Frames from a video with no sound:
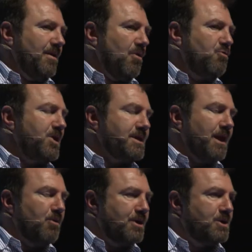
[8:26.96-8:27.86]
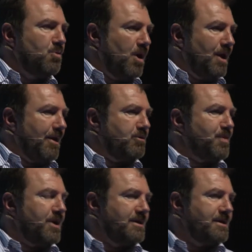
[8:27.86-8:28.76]
the reason I wanted to work there was
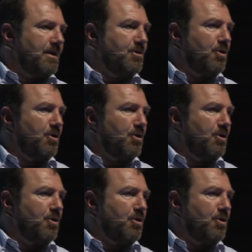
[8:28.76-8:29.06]
because not